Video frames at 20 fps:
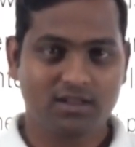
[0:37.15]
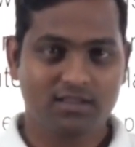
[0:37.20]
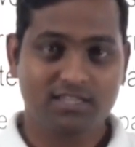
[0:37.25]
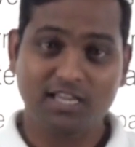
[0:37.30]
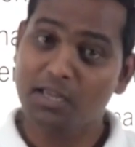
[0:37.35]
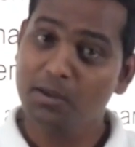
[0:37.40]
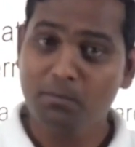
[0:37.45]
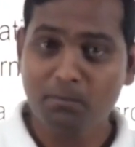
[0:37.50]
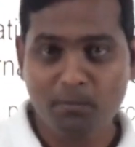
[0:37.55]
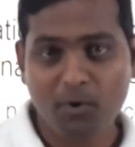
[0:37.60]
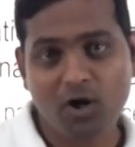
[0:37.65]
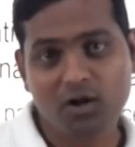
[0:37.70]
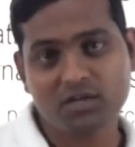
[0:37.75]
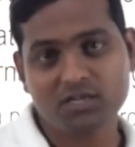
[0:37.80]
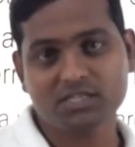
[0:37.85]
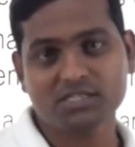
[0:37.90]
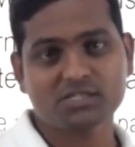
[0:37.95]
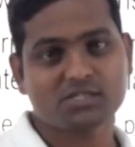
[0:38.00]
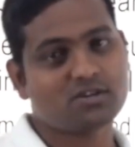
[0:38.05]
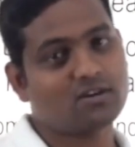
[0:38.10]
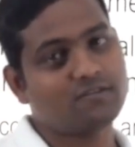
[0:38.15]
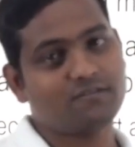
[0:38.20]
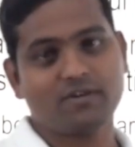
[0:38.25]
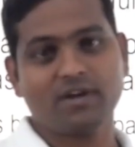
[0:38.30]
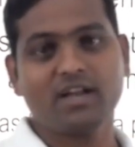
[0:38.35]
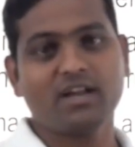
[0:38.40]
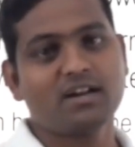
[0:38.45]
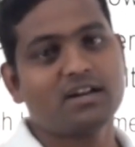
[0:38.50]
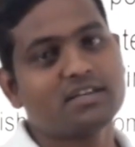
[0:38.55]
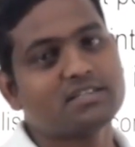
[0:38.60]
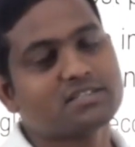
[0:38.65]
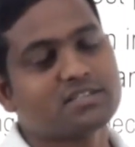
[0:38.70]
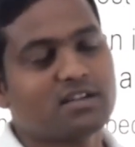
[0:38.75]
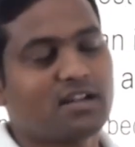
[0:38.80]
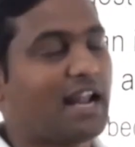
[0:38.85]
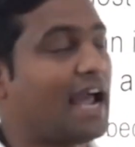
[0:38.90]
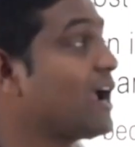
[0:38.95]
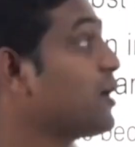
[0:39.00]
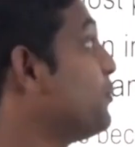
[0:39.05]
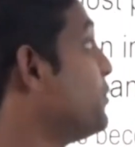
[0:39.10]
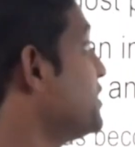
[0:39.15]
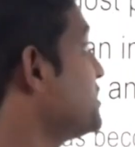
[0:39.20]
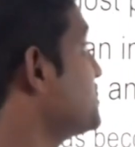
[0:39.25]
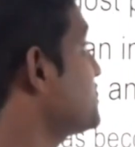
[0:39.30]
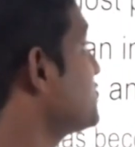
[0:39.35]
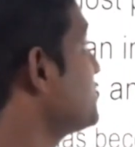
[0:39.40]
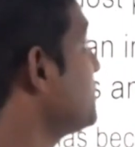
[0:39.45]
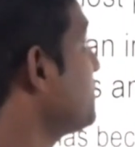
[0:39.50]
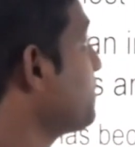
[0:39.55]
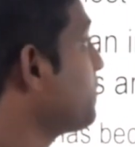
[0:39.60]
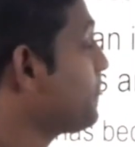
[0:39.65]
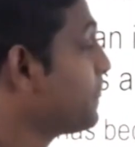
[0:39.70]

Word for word: the importance of English language.